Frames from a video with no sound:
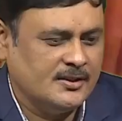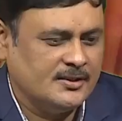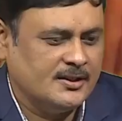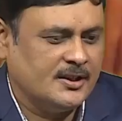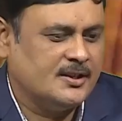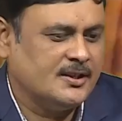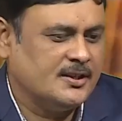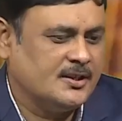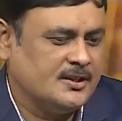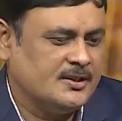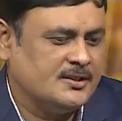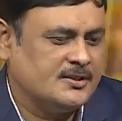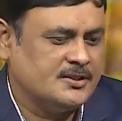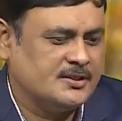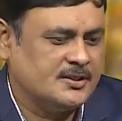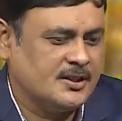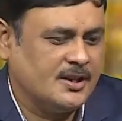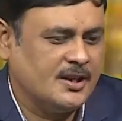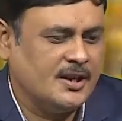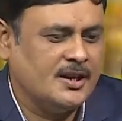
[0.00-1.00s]
That is,
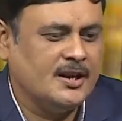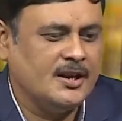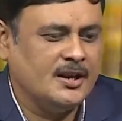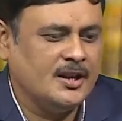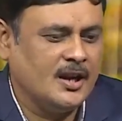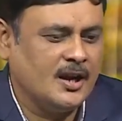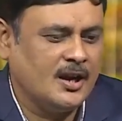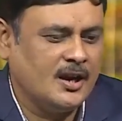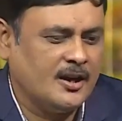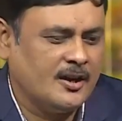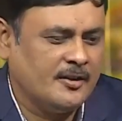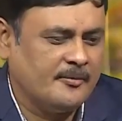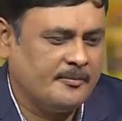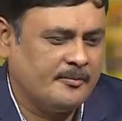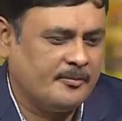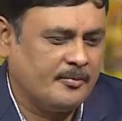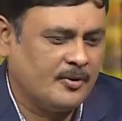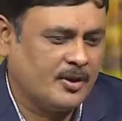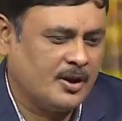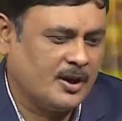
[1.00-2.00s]
India,
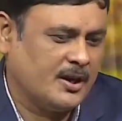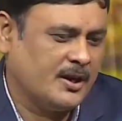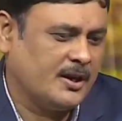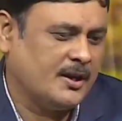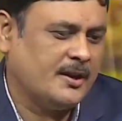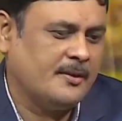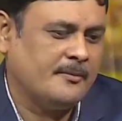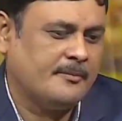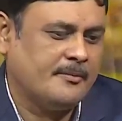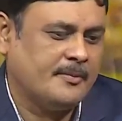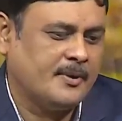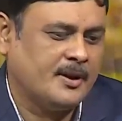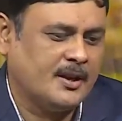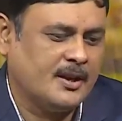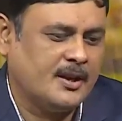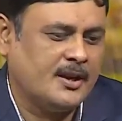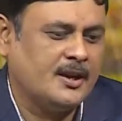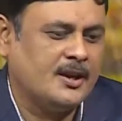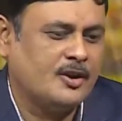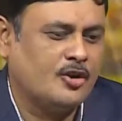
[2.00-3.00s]

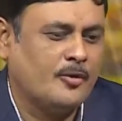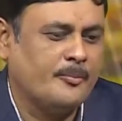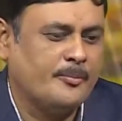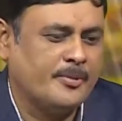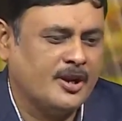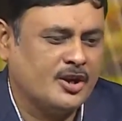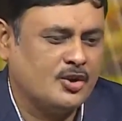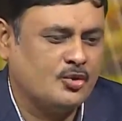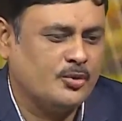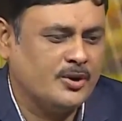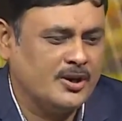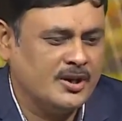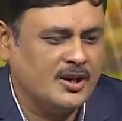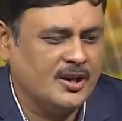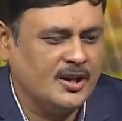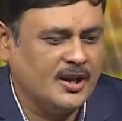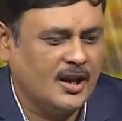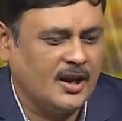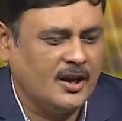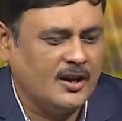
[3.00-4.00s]
in compared to
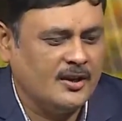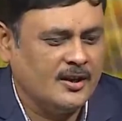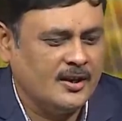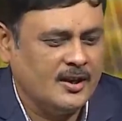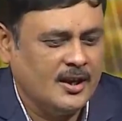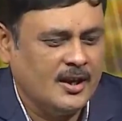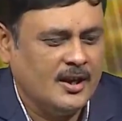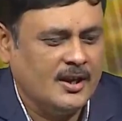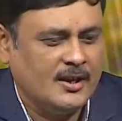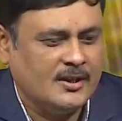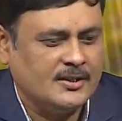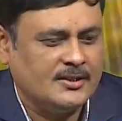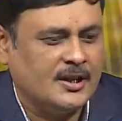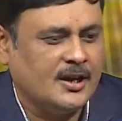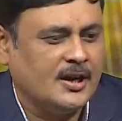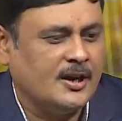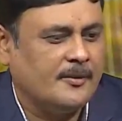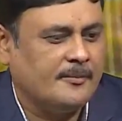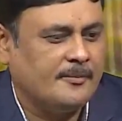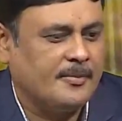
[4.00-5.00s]
India,
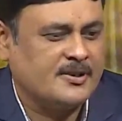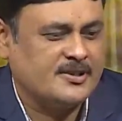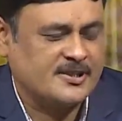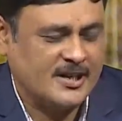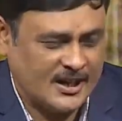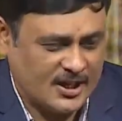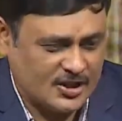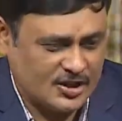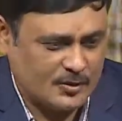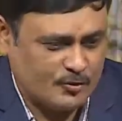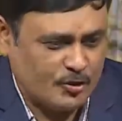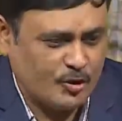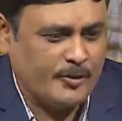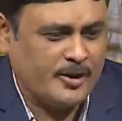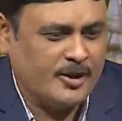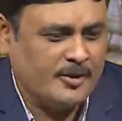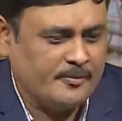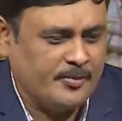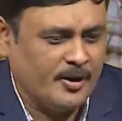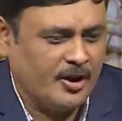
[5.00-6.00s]
the status of women
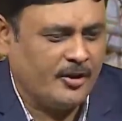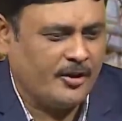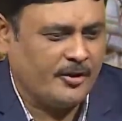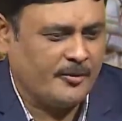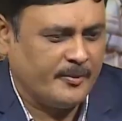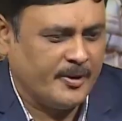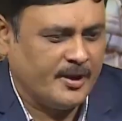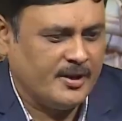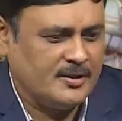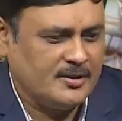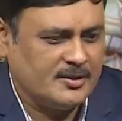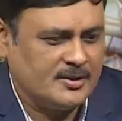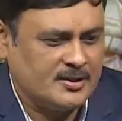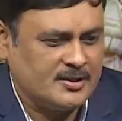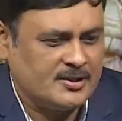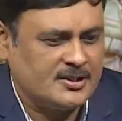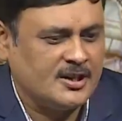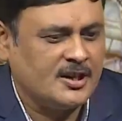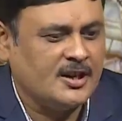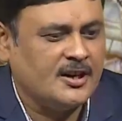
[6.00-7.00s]
empowerment is
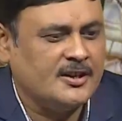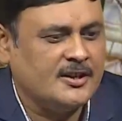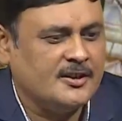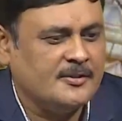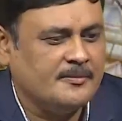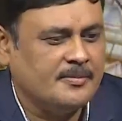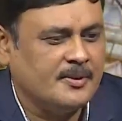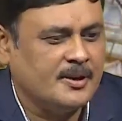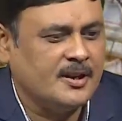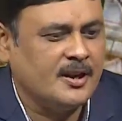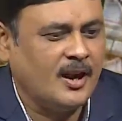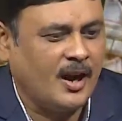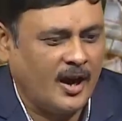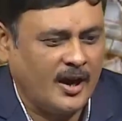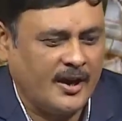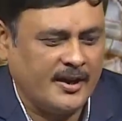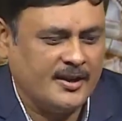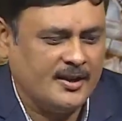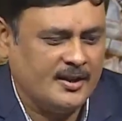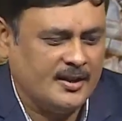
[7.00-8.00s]
relatively
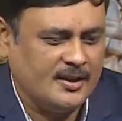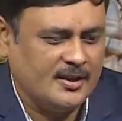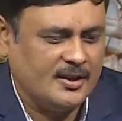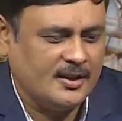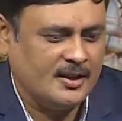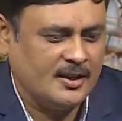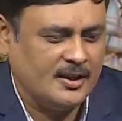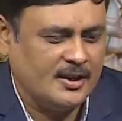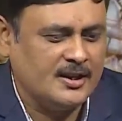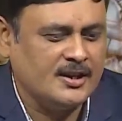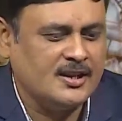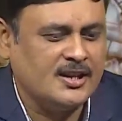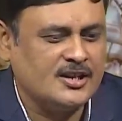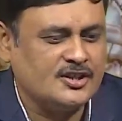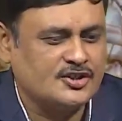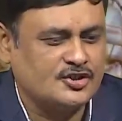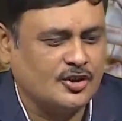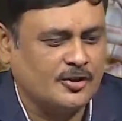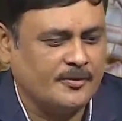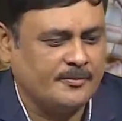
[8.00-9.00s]
high in
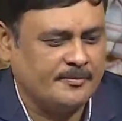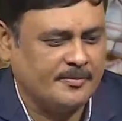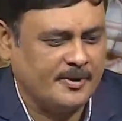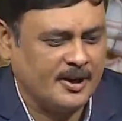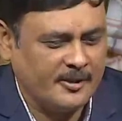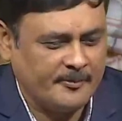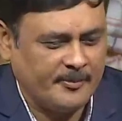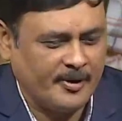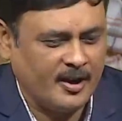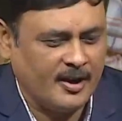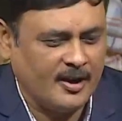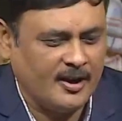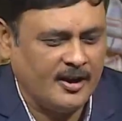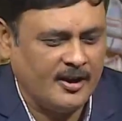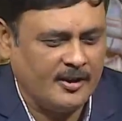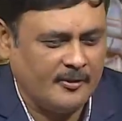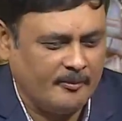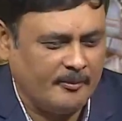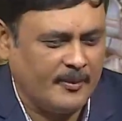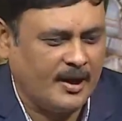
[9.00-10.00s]
case of Nepal,
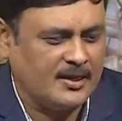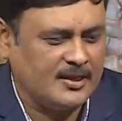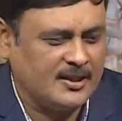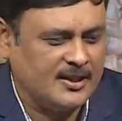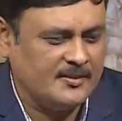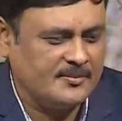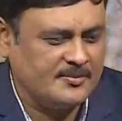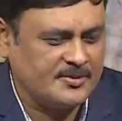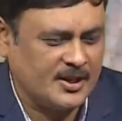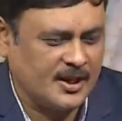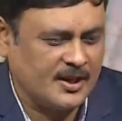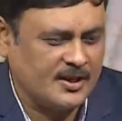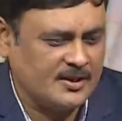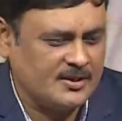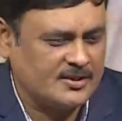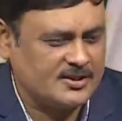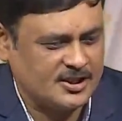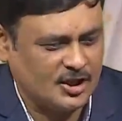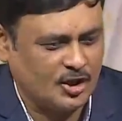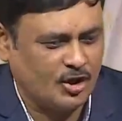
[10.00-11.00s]
Maldives, and
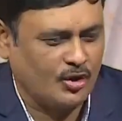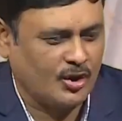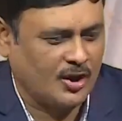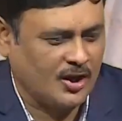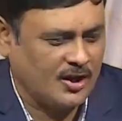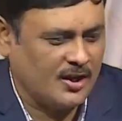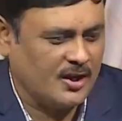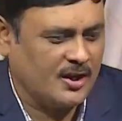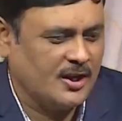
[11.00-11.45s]
Sri Lanka,